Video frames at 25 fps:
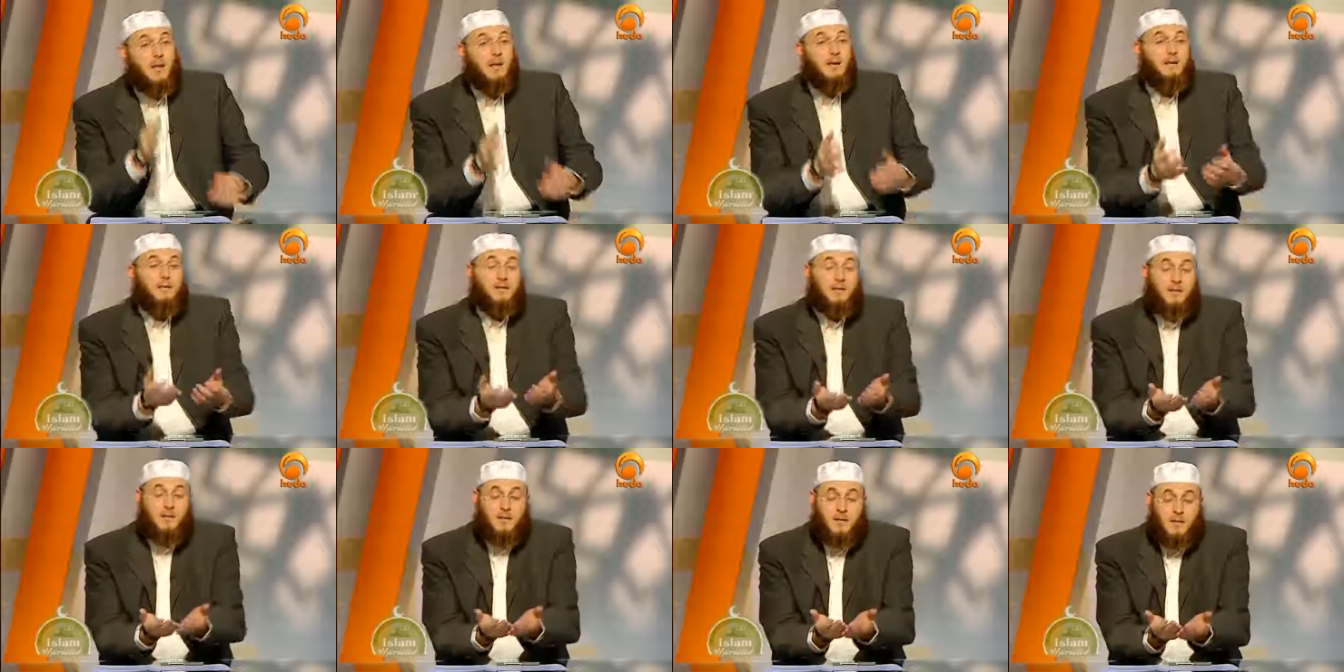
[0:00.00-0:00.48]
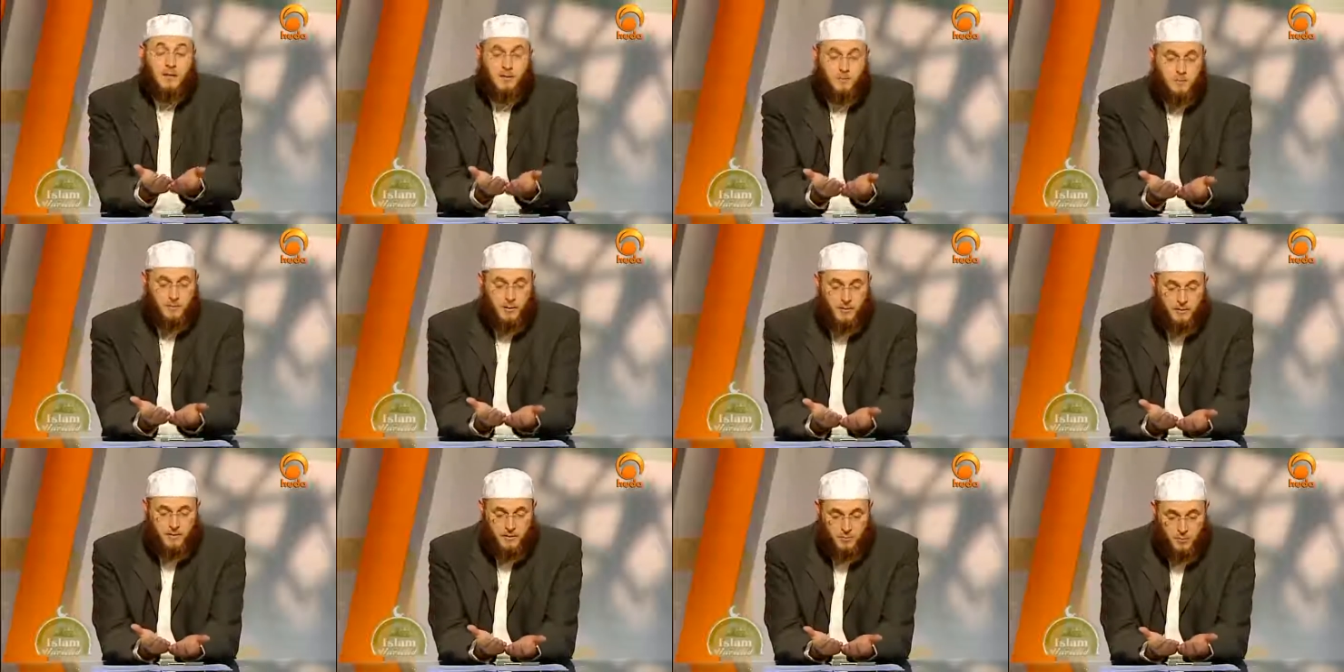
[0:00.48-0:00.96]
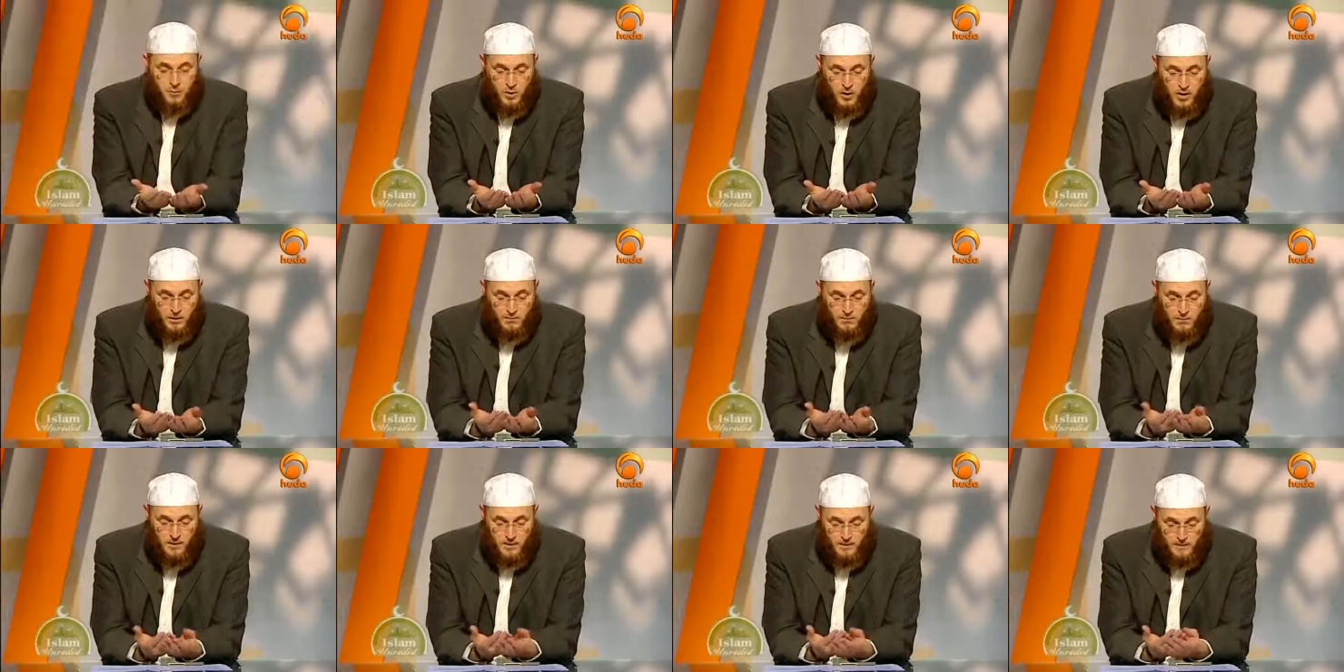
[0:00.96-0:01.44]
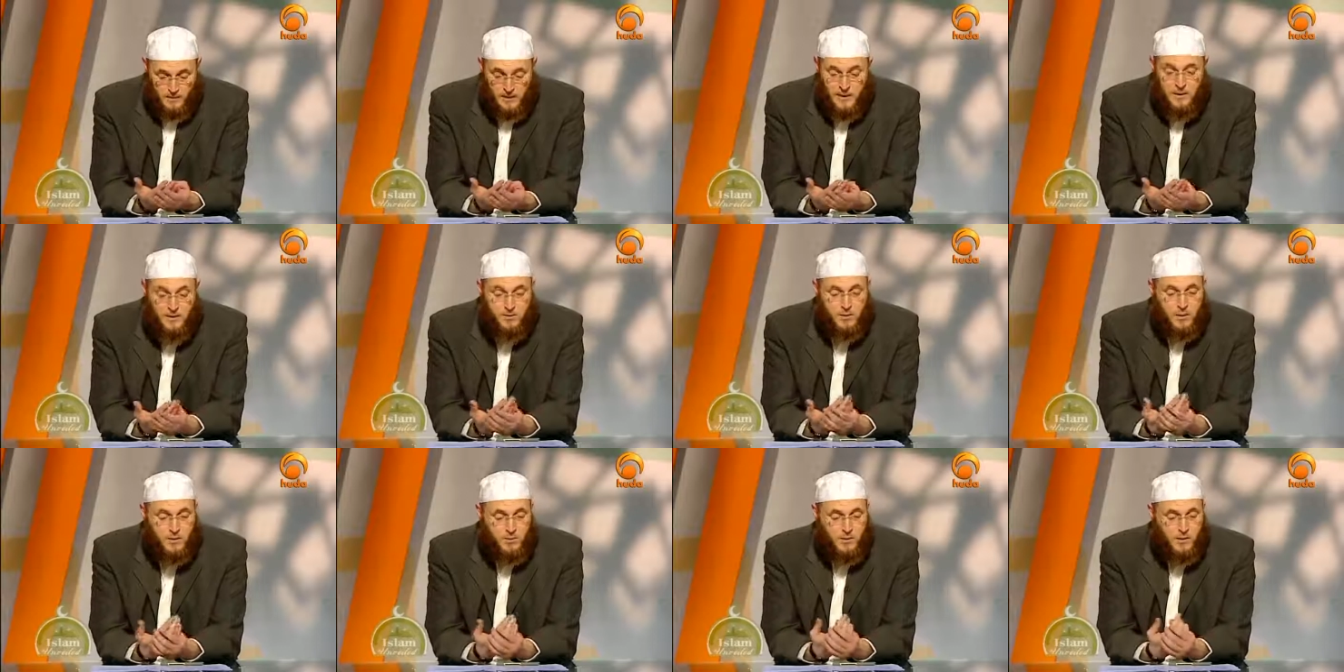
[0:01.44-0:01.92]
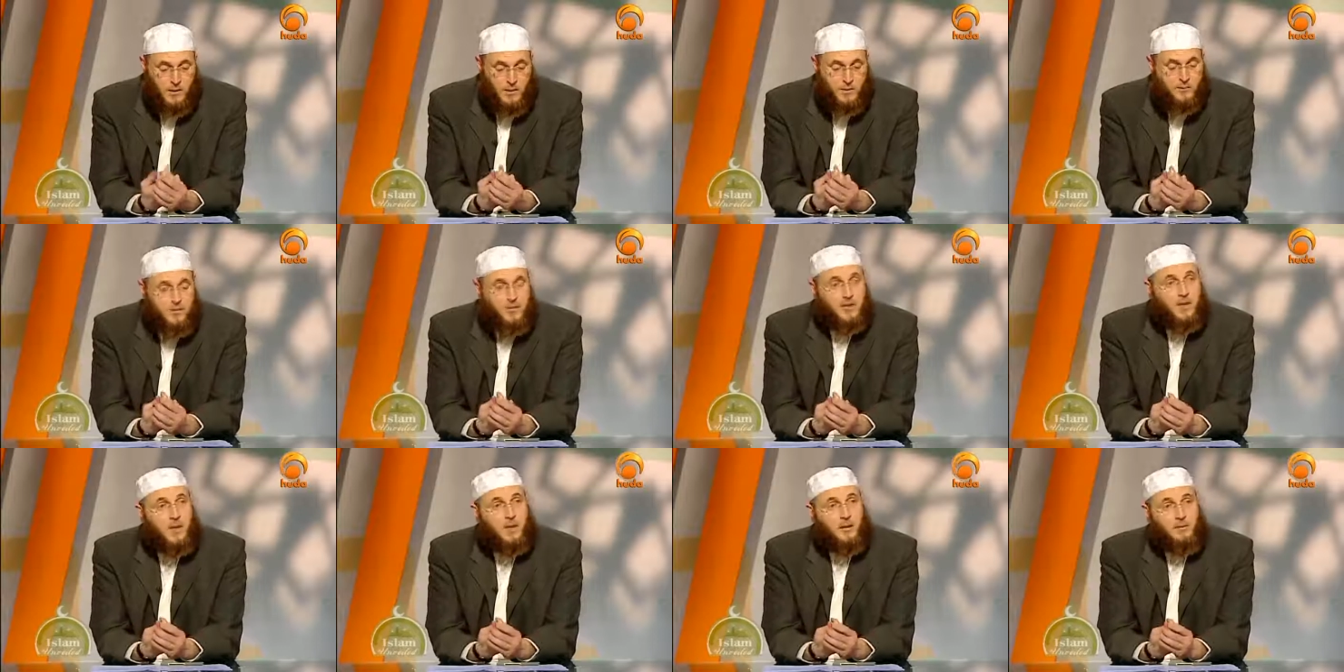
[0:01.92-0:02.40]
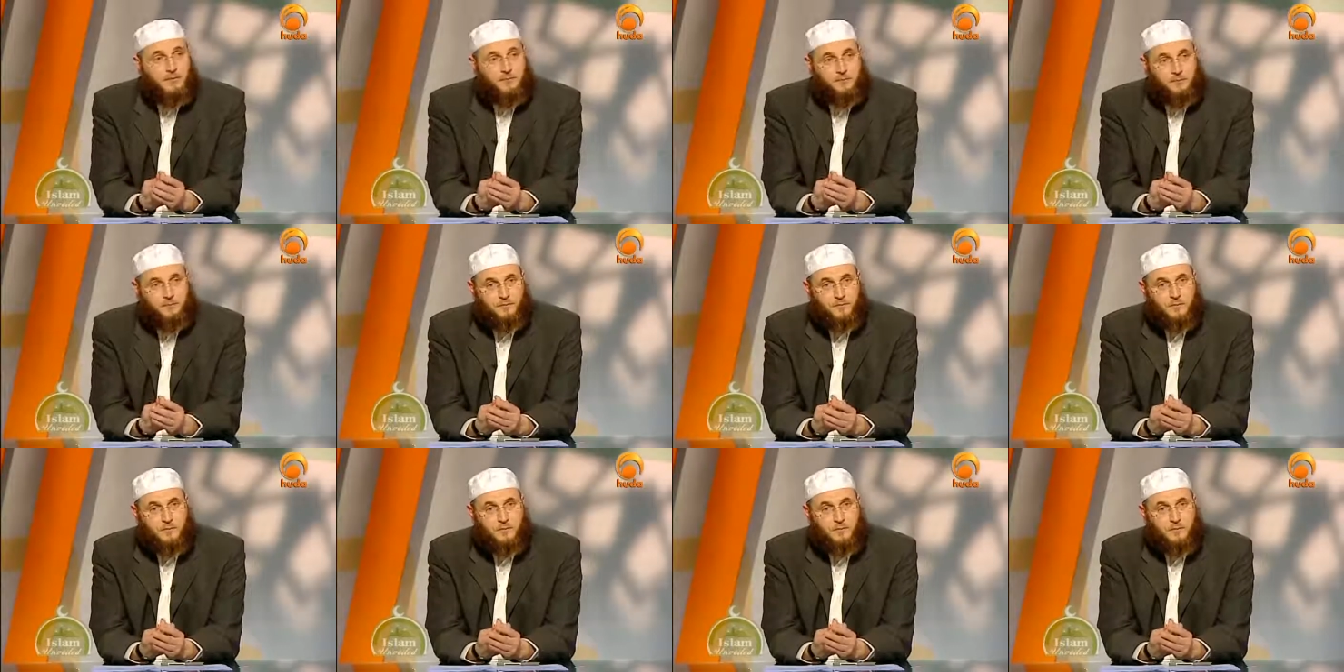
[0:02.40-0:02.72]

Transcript: To the extent that Prophet Muhammad, peace be upon him, said,